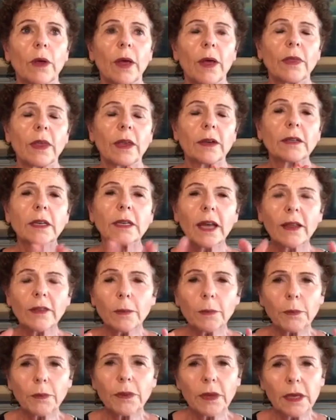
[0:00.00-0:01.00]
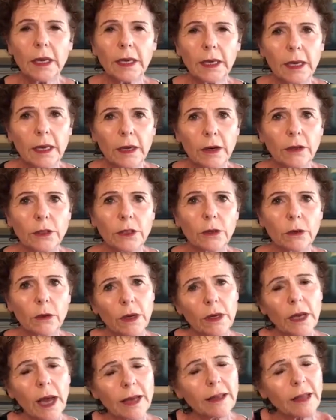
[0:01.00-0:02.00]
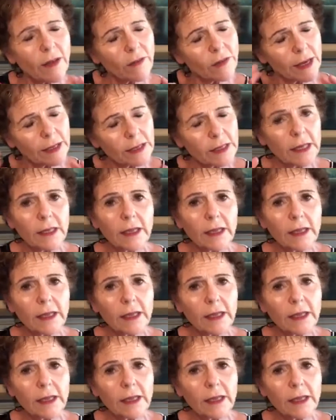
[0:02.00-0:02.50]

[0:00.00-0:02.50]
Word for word: there's another thing here too. I love that, Dee.